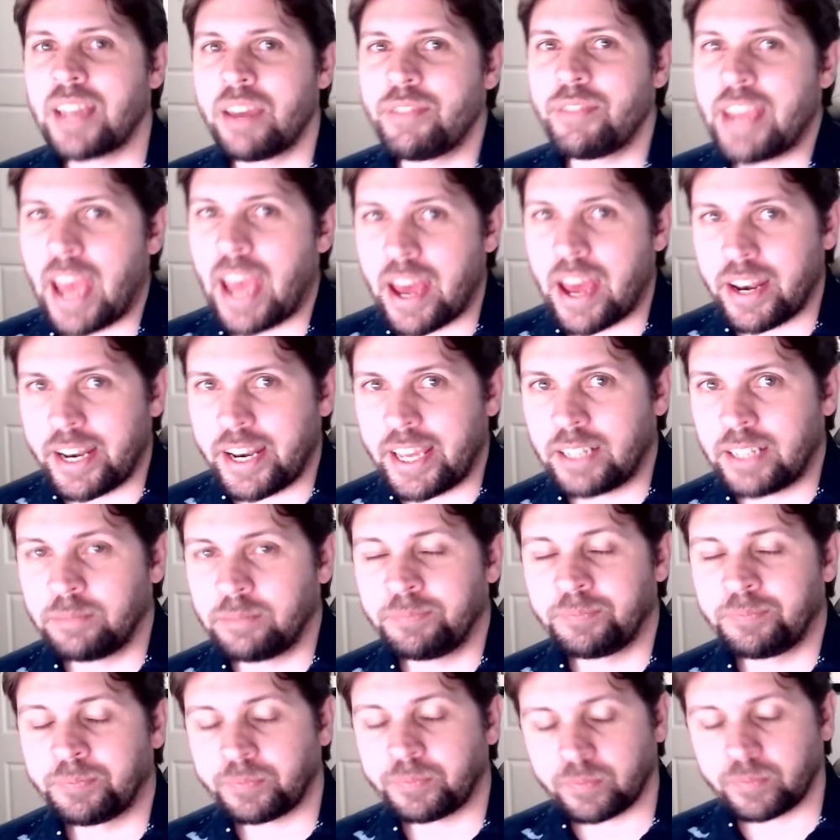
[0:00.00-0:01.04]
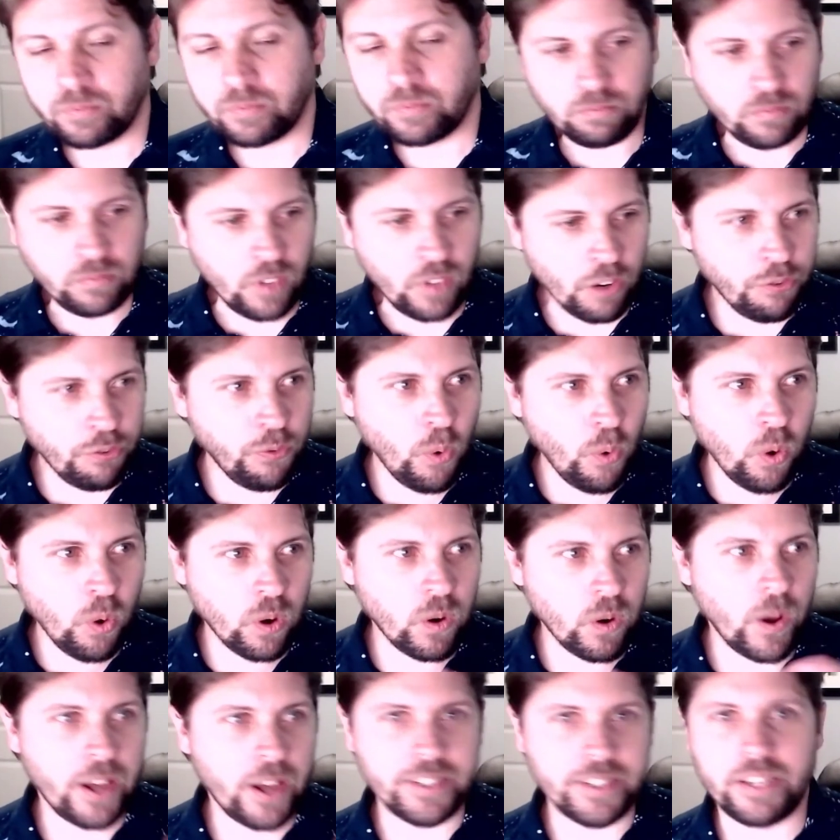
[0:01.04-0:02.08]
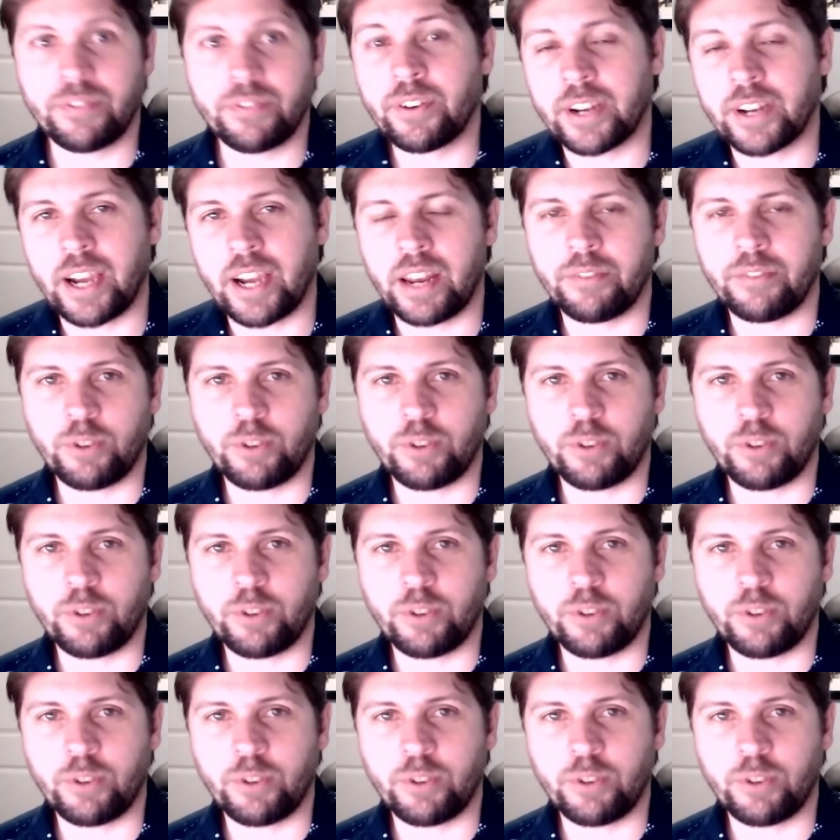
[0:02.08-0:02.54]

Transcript: the editing for a different kind of